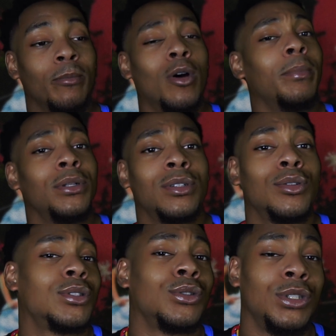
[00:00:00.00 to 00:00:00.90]
Well, musical
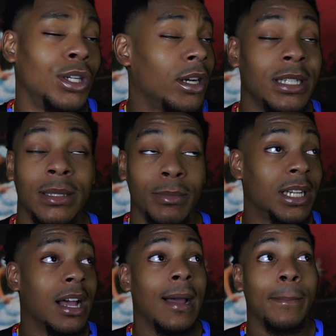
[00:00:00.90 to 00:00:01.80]
journey
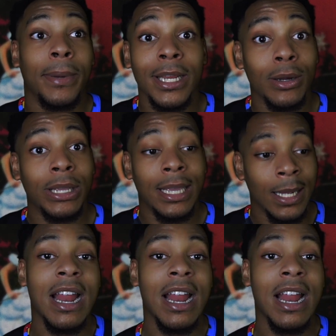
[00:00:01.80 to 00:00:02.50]
begun, period.